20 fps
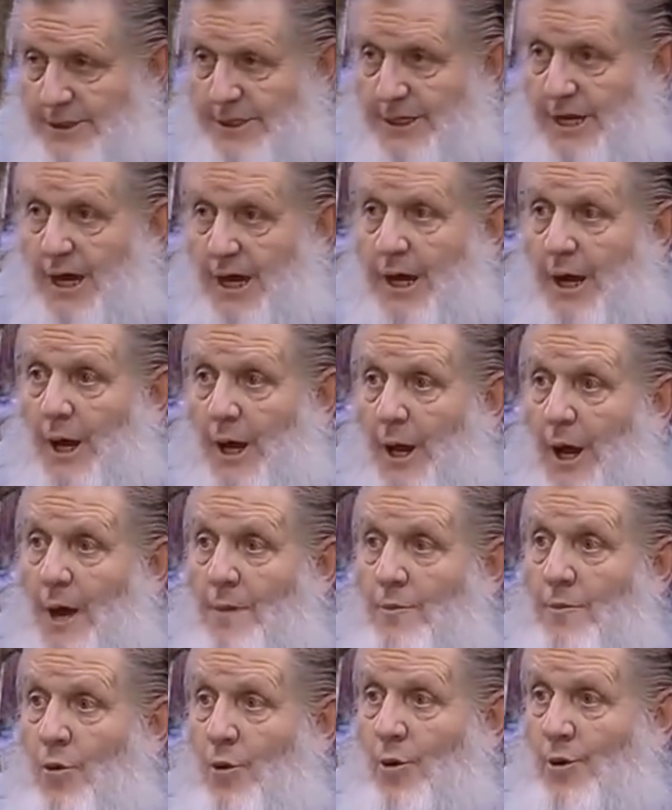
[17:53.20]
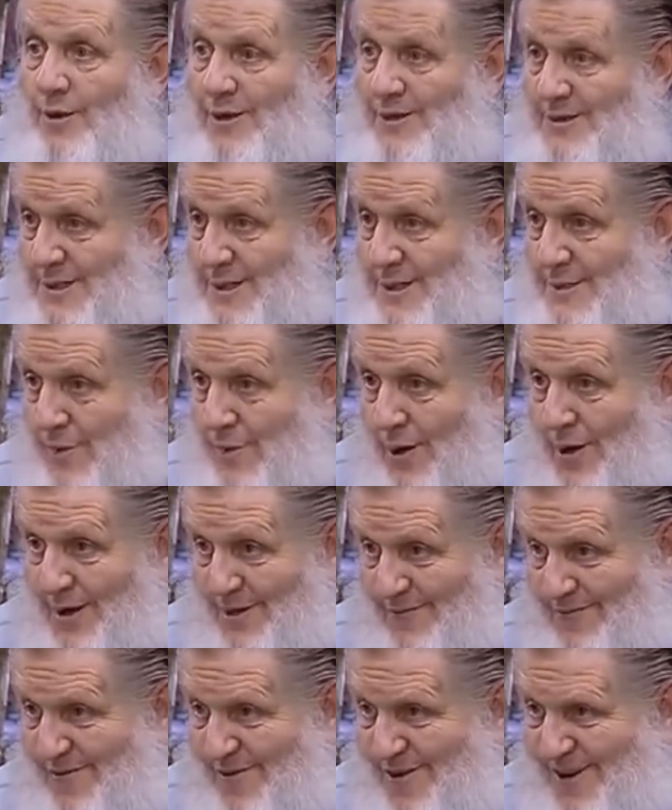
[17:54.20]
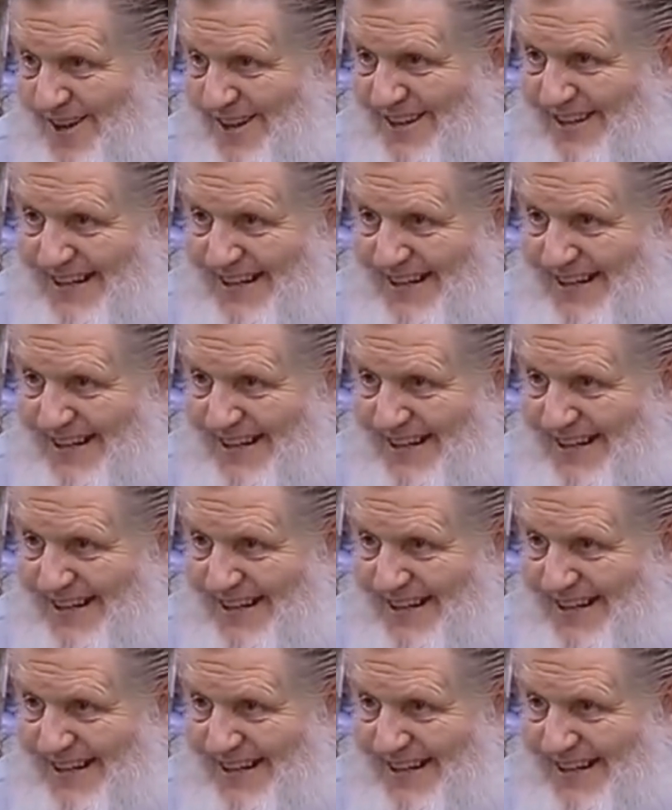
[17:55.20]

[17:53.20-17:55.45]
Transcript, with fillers: she got a lot more than she bargained for.